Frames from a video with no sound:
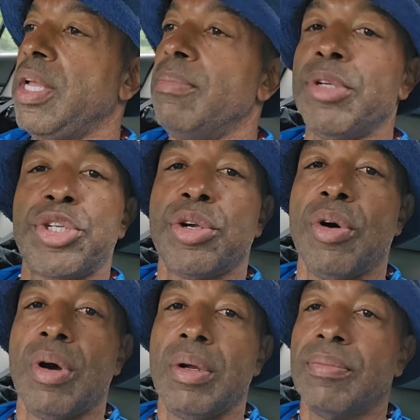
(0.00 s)

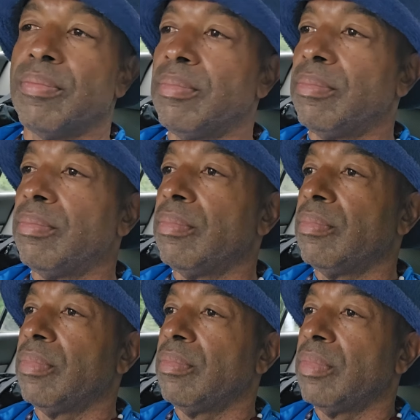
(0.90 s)
immature,
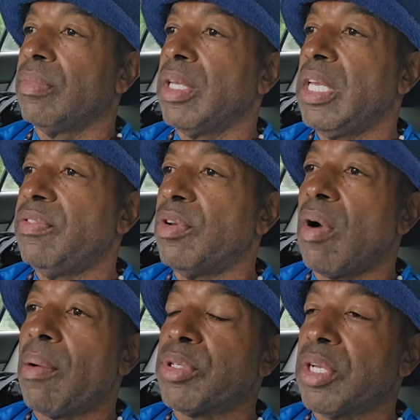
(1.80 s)
even
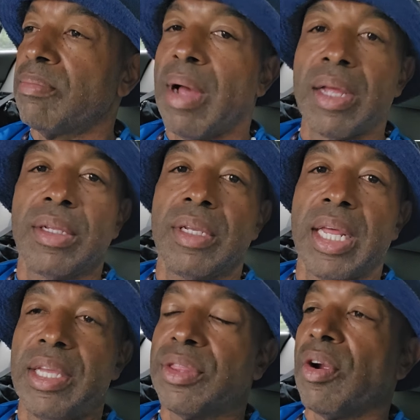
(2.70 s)
though I was in my
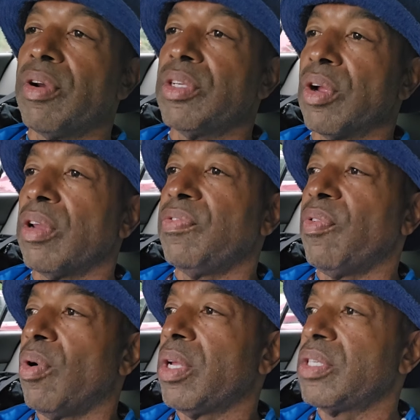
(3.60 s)
late 30s, early
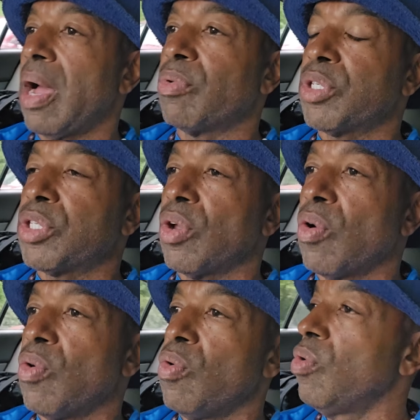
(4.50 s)
40s, I was
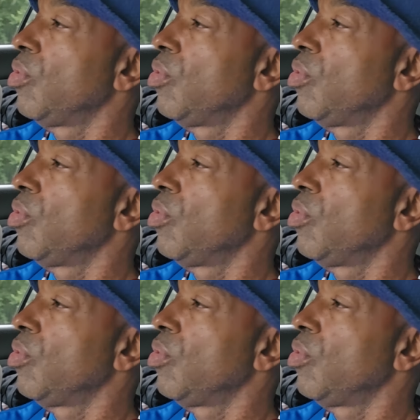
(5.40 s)
so